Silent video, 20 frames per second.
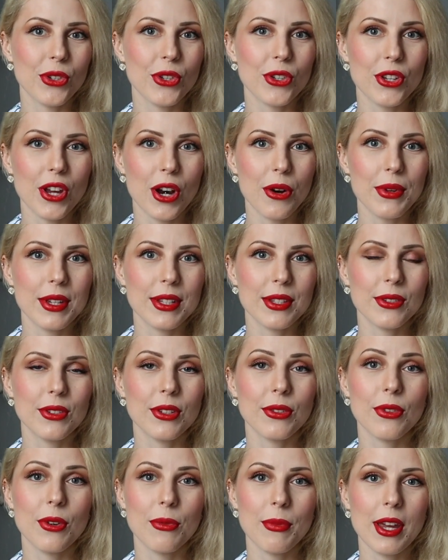share with you
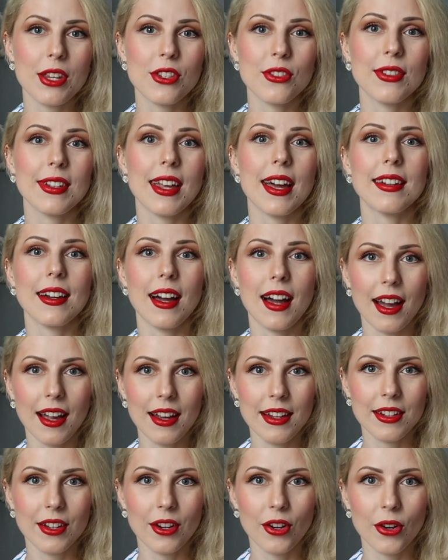information that
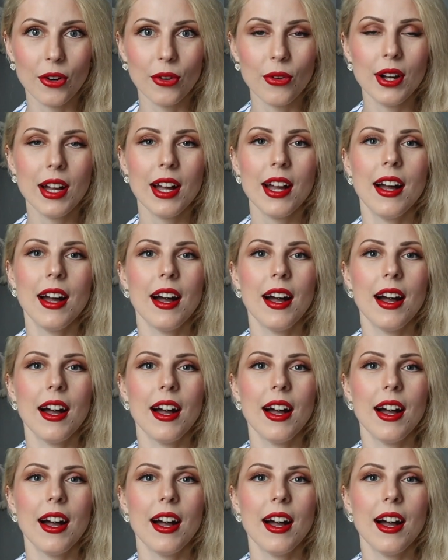I know